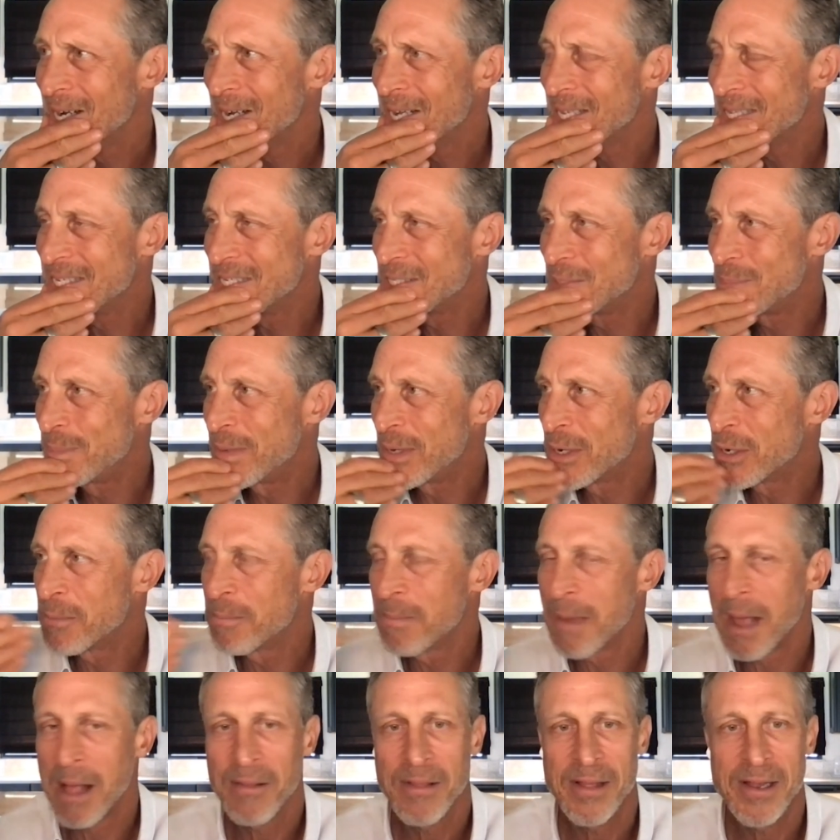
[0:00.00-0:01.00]
I got these
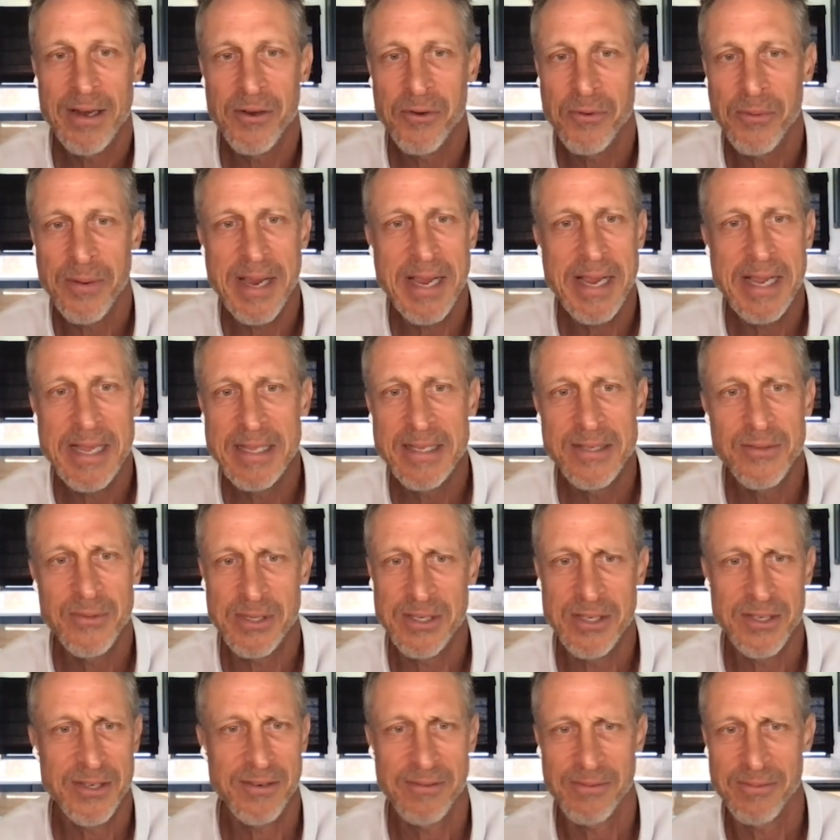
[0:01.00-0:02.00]
bitter melon
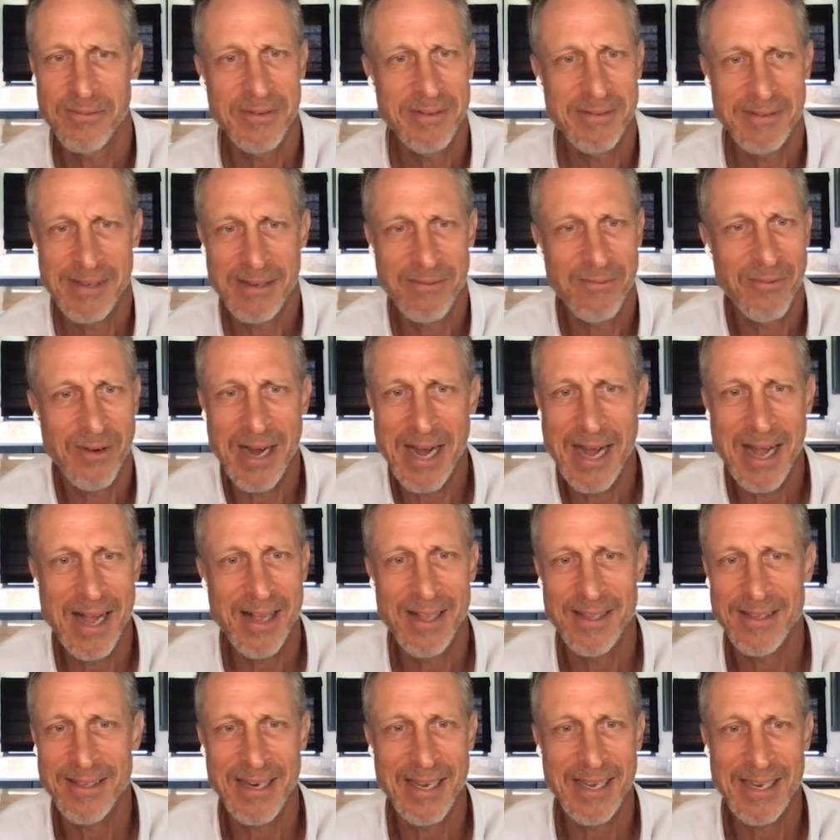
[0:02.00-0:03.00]
greens, which are really
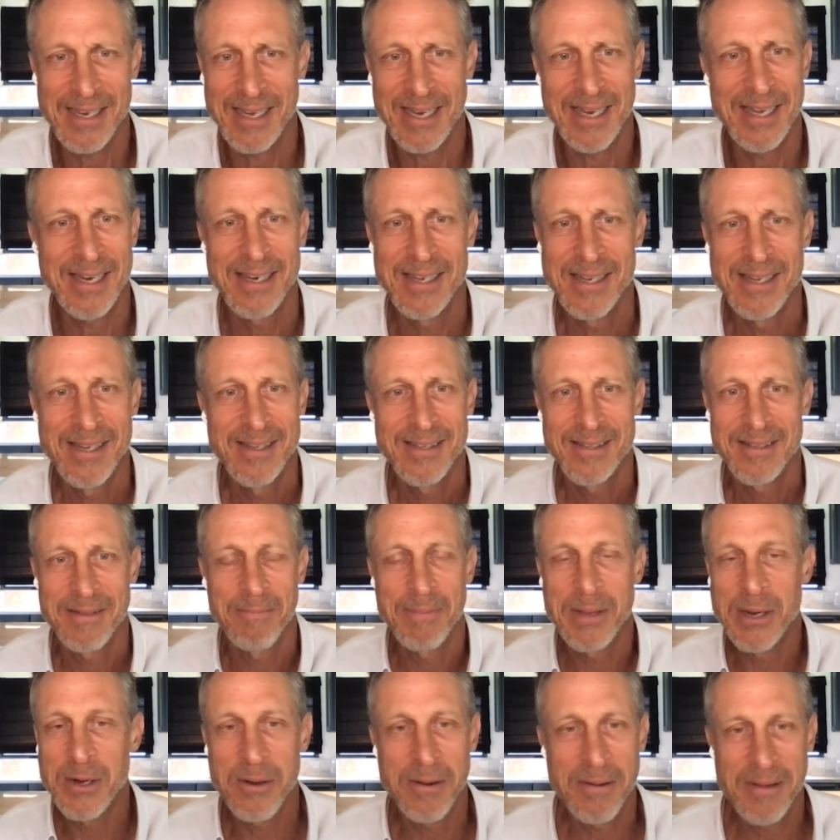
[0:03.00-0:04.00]
wild, and I got
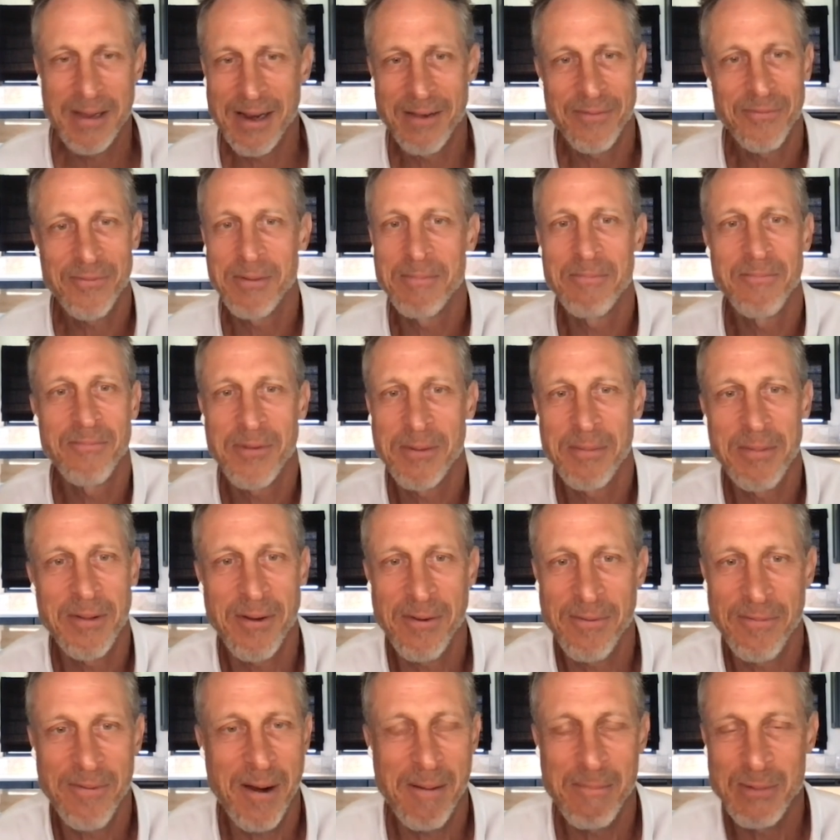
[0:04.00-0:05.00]
the bitter, you know, from from
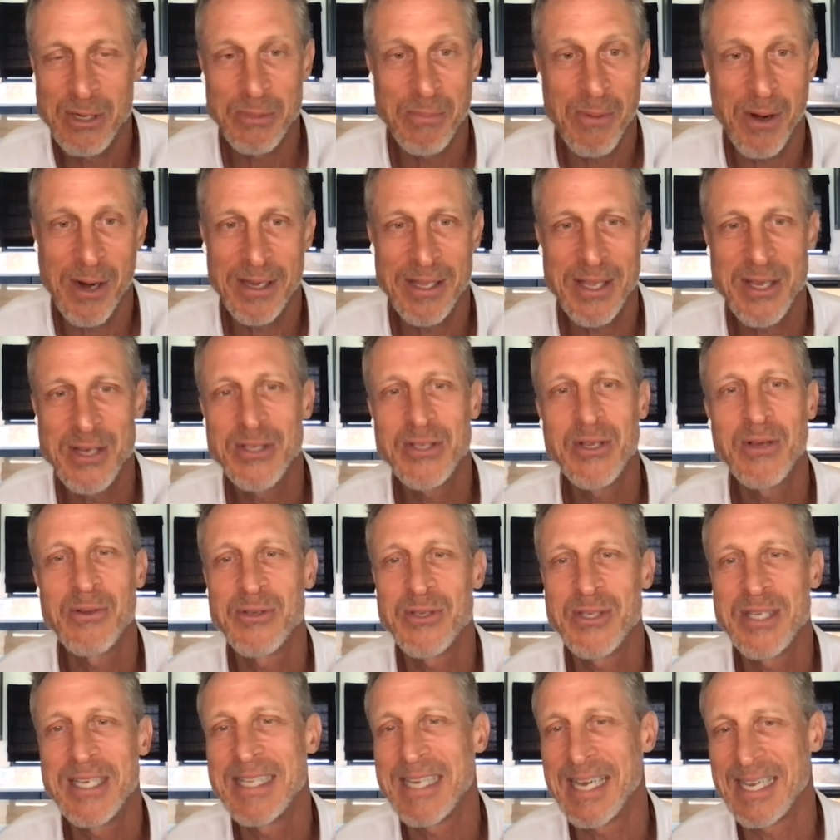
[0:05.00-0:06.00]
the farmers market. You just
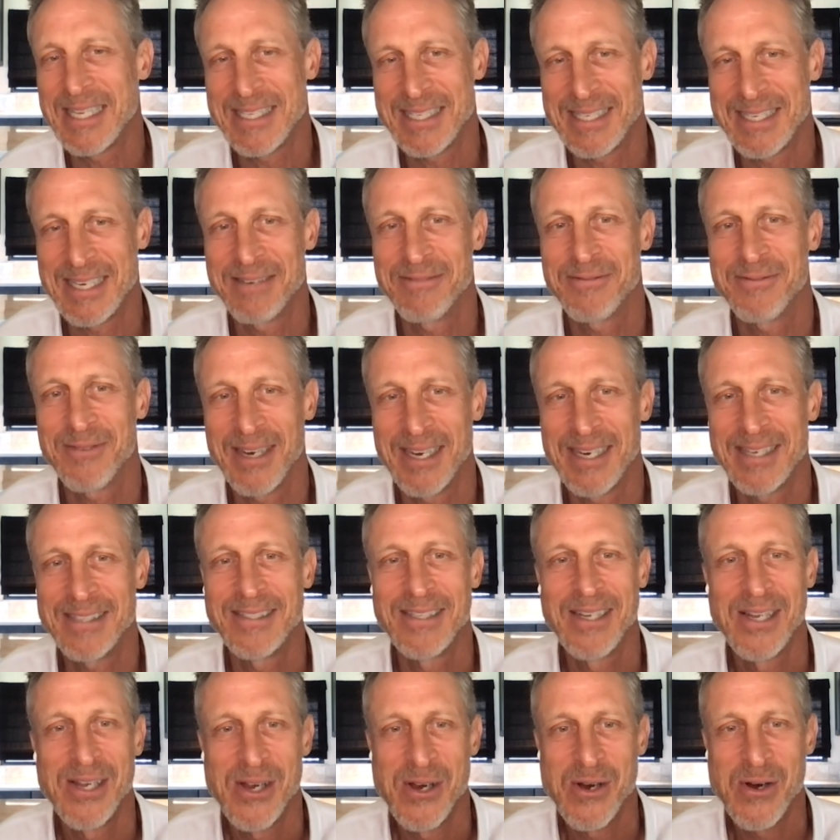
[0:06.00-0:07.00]
don't see that stuff, right?